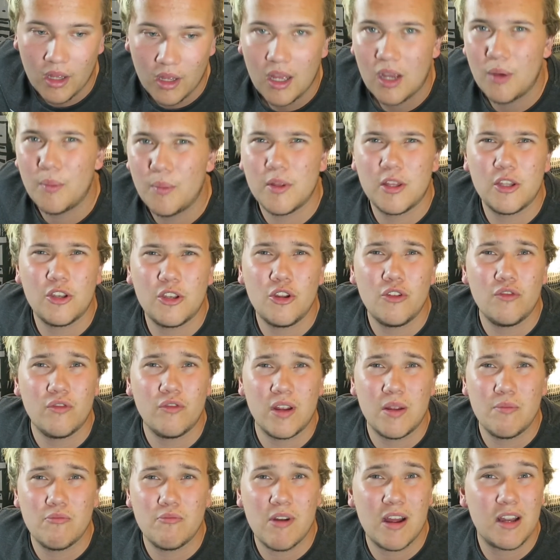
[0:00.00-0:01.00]
And with a new
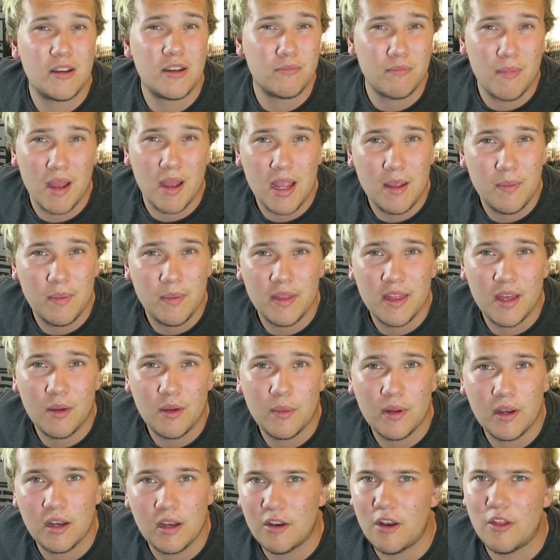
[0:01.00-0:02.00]
rebrand, maybe they
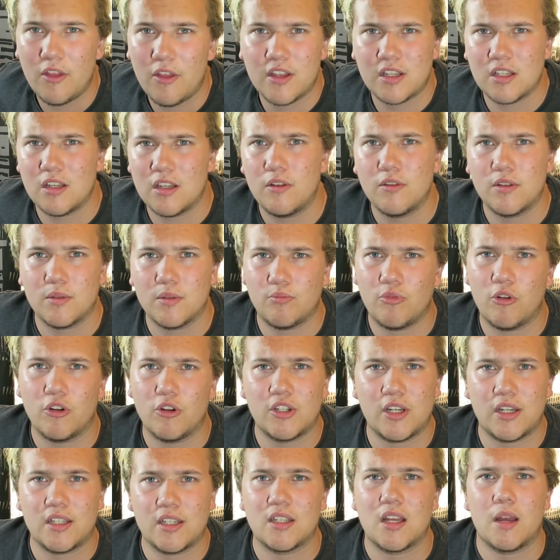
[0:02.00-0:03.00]
will. I know there's loads of
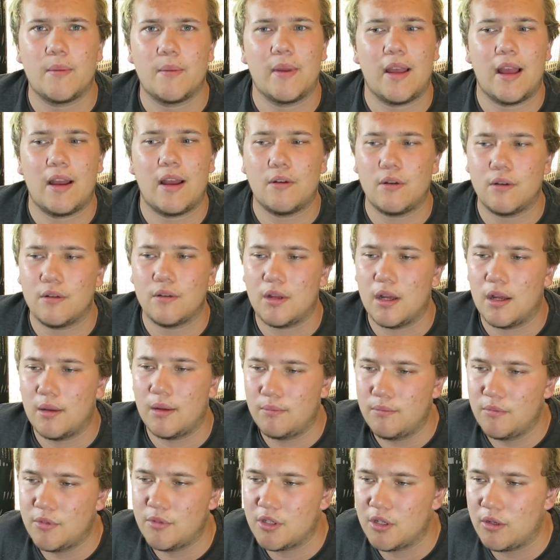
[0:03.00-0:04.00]
projects coming out
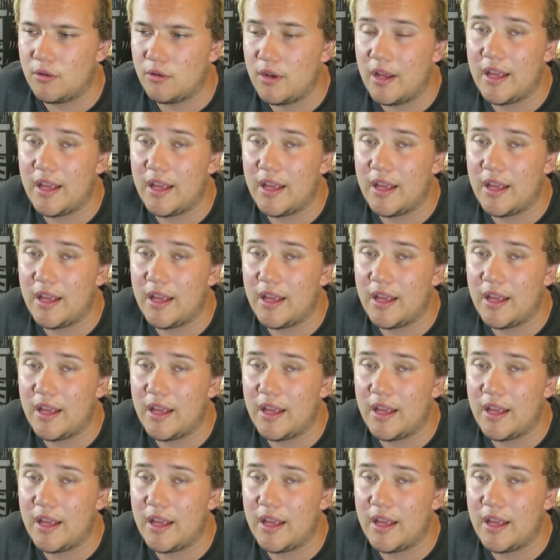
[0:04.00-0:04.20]
um, soon.